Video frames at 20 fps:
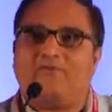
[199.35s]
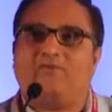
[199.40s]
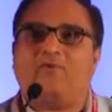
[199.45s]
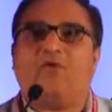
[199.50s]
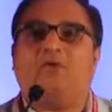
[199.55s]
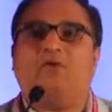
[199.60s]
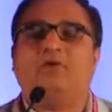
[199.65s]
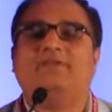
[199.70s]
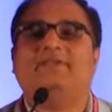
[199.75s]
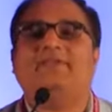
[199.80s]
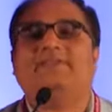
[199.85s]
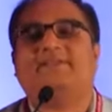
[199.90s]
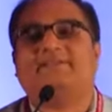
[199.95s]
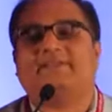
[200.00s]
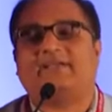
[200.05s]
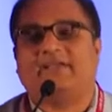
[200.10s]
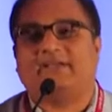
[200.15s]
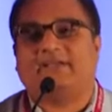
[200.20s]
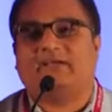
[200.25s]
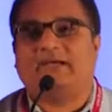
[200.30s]
of all
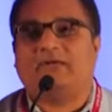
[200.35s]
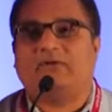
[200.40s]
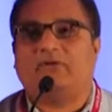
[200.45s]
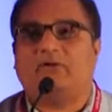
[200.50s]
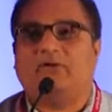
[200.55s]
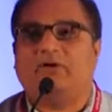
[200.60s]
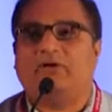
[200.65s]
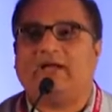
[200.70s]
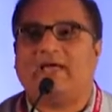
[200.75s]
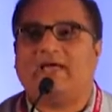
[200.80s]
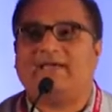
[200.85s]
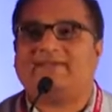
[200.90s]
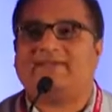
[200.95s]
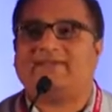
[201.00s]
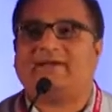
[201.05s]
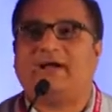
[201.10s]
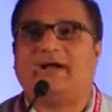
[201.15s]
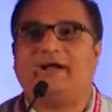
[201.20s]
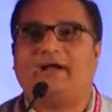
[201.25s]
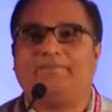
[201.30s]
this called
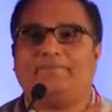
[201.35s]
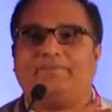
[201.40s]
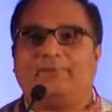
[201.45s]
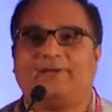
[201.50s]
as